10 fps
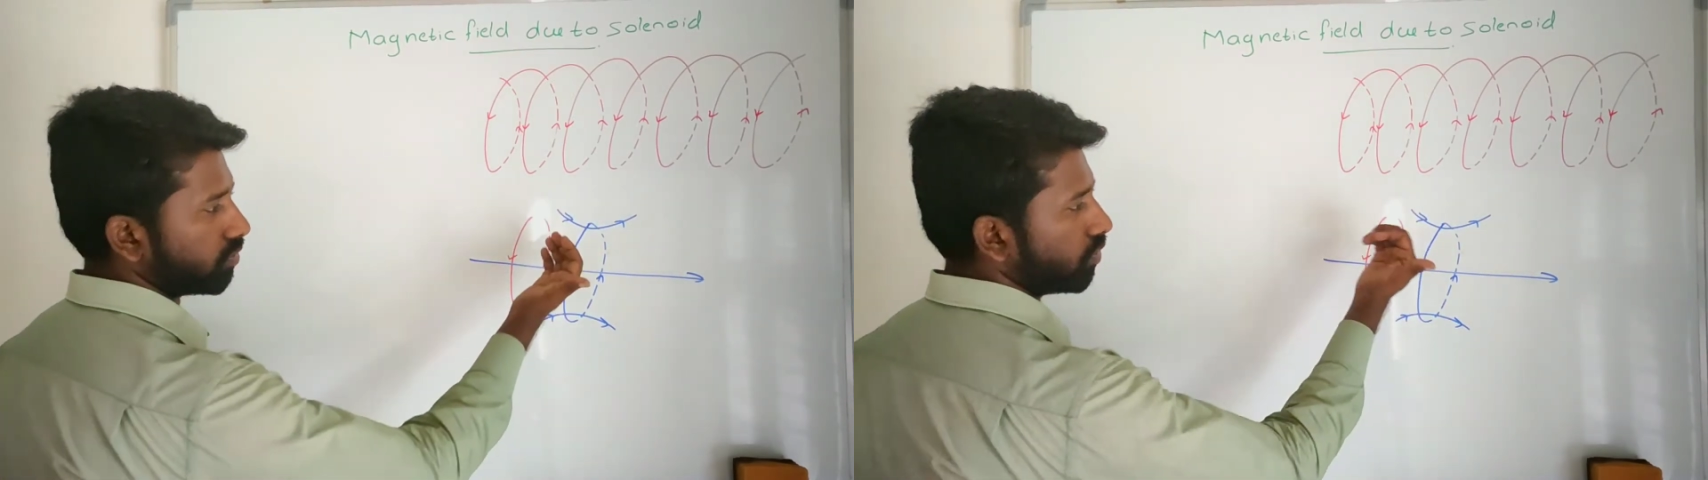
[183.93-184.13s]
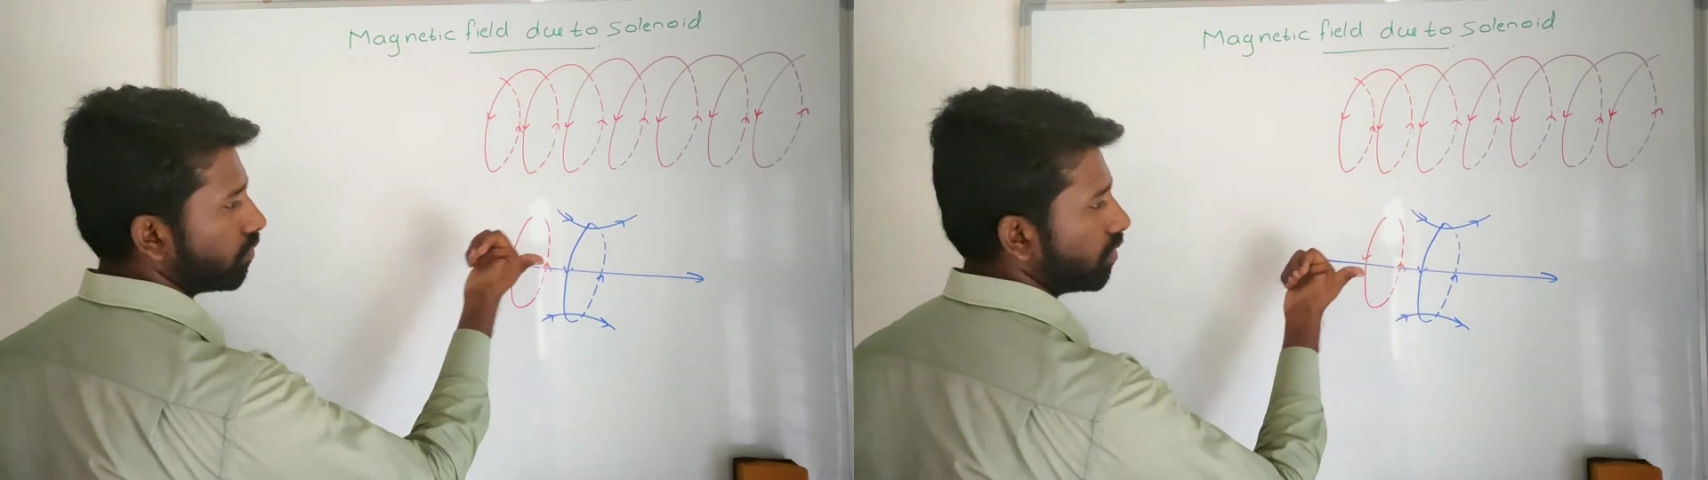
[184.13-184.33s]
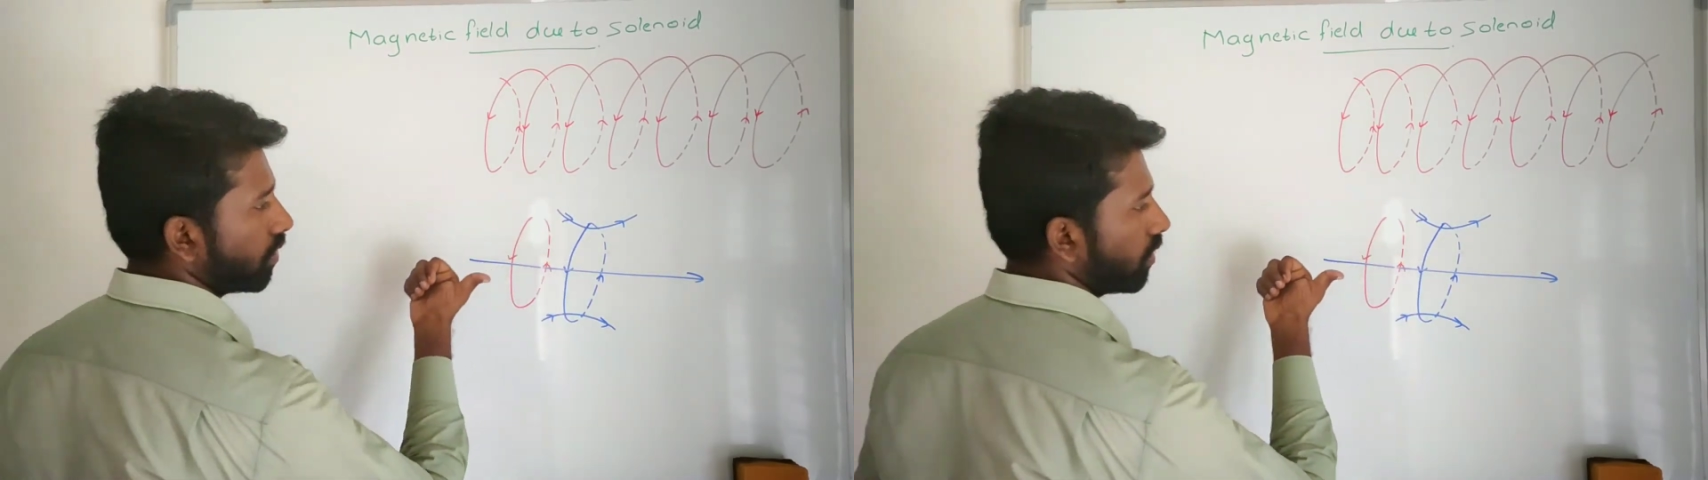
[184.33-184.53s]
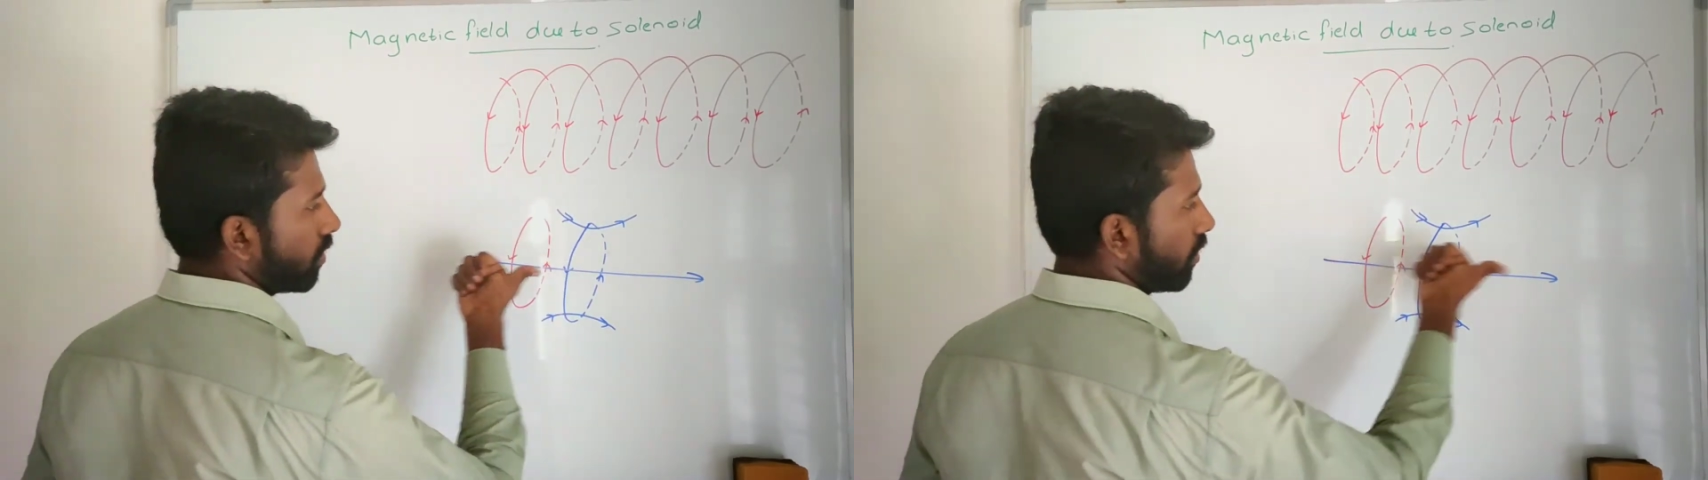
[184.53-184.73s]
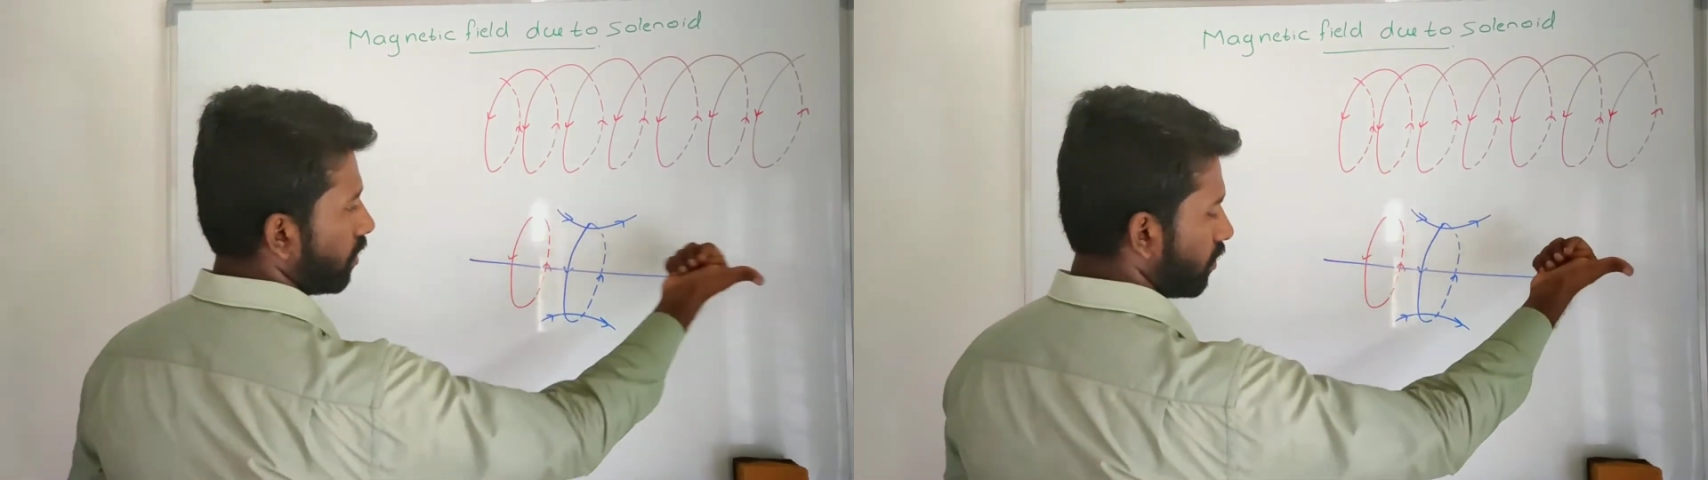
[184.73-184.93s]
So we will
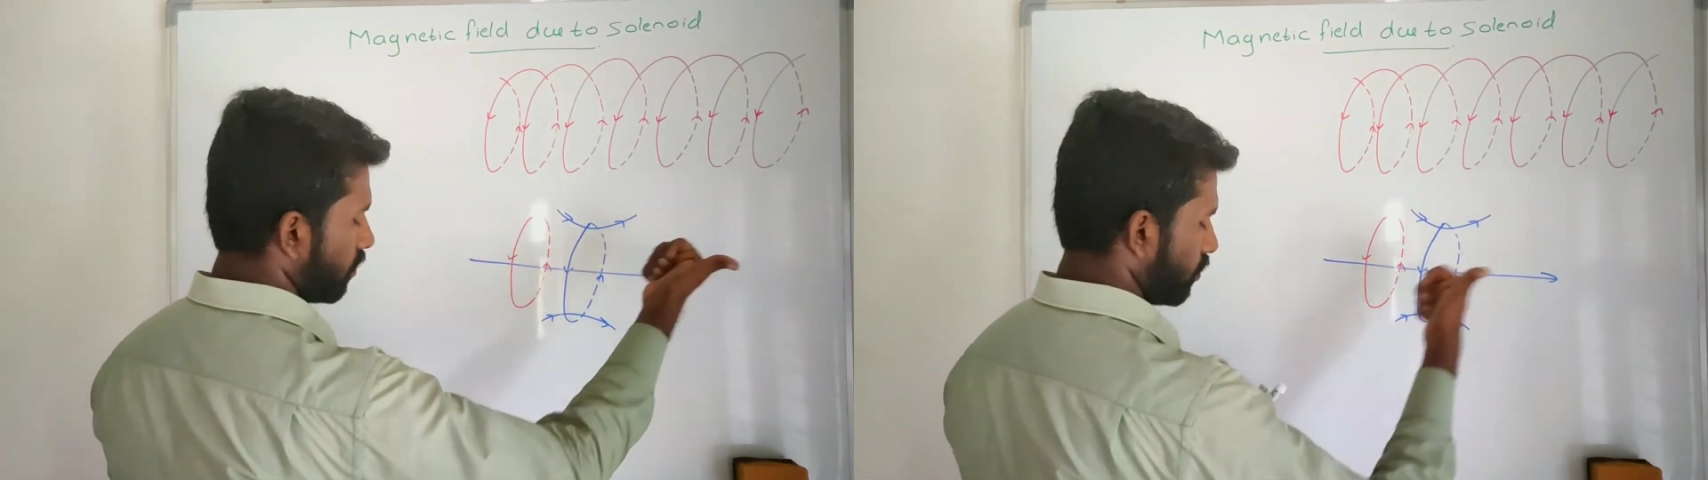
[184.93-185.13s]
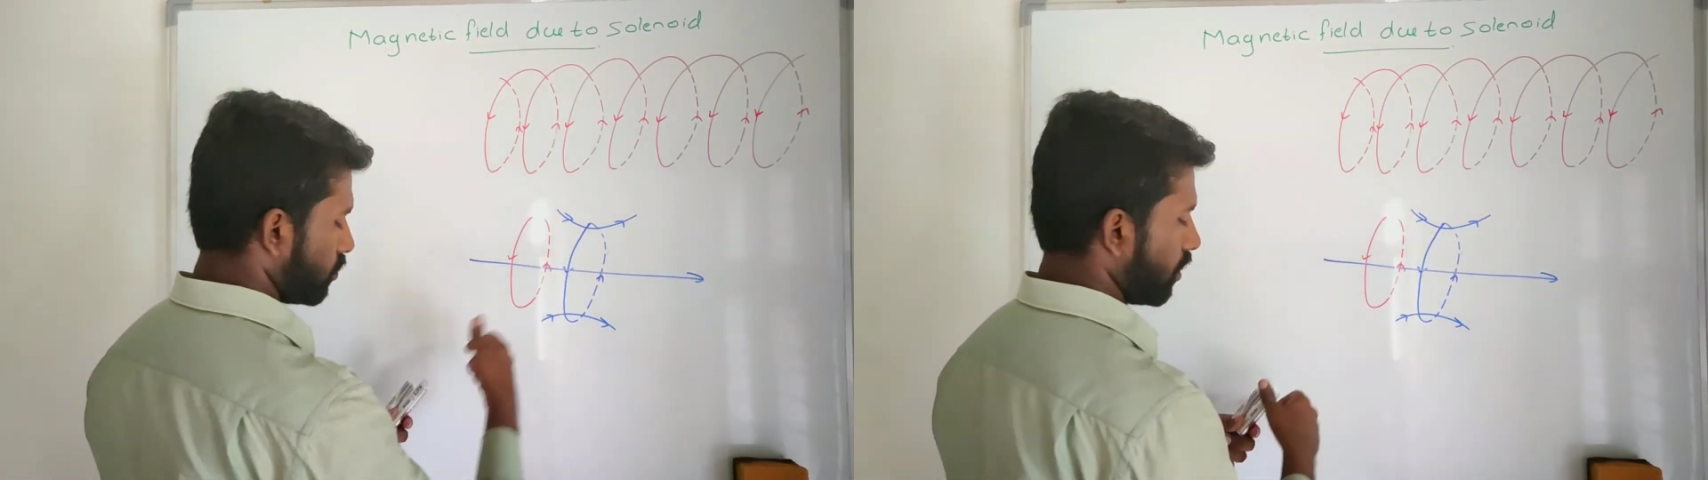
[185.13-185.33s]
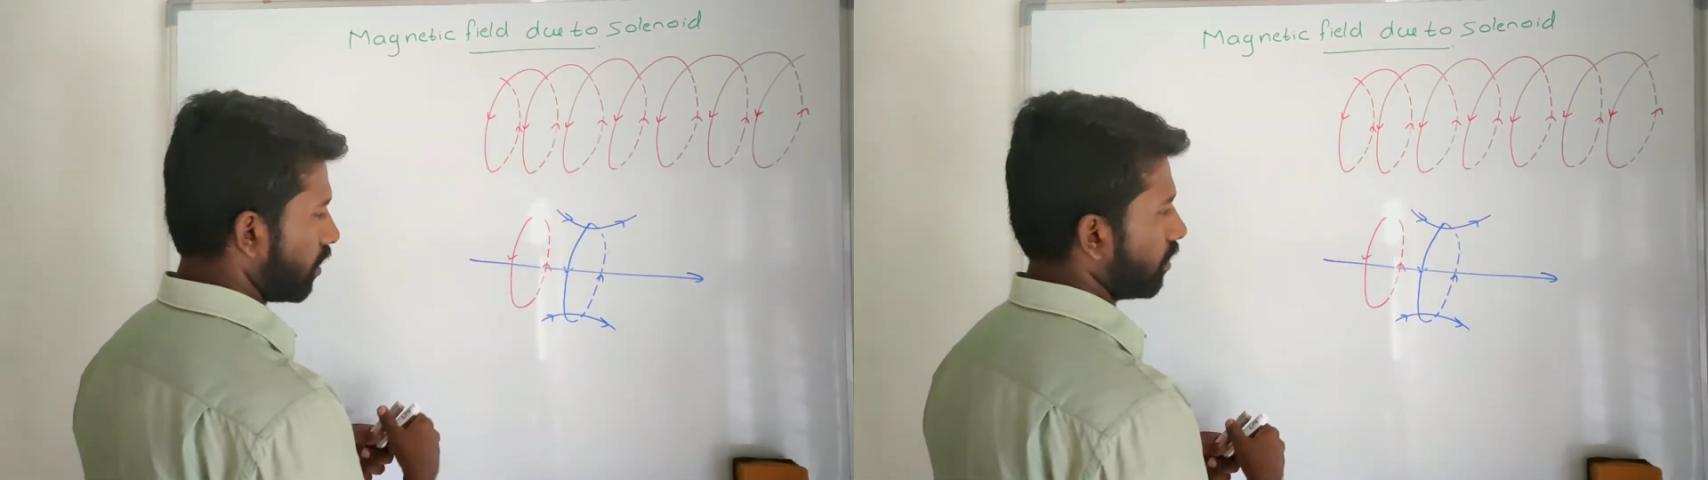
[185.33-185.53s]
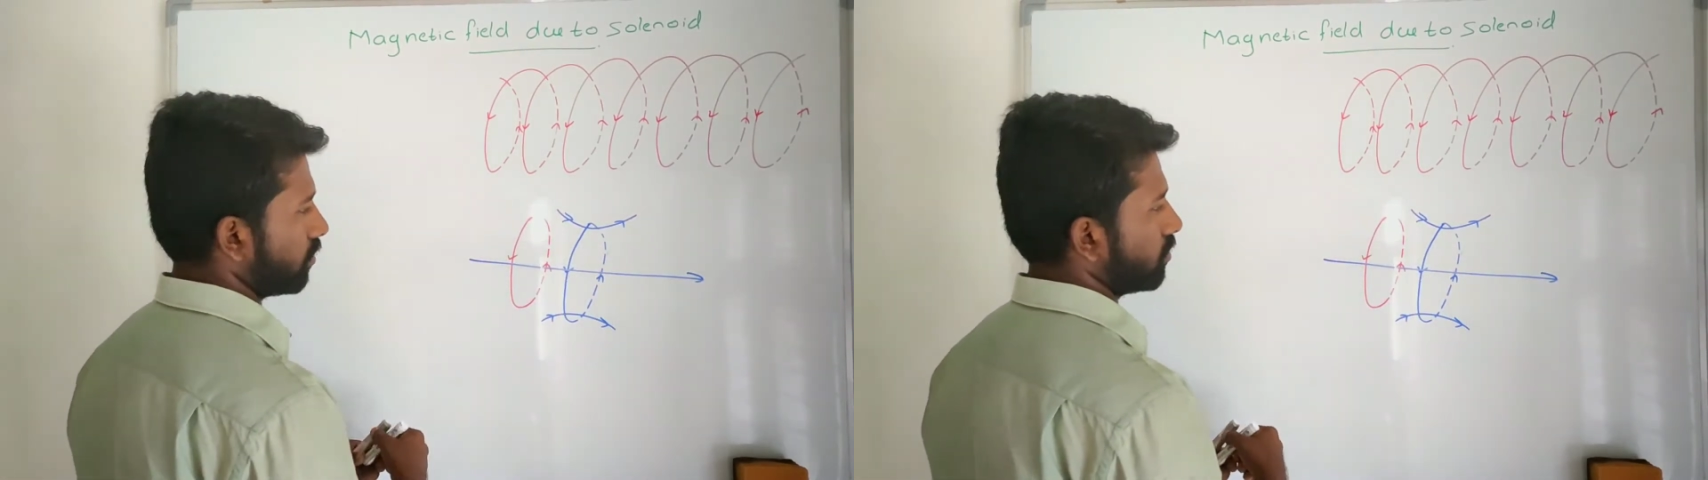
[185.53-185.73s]
get in this direction.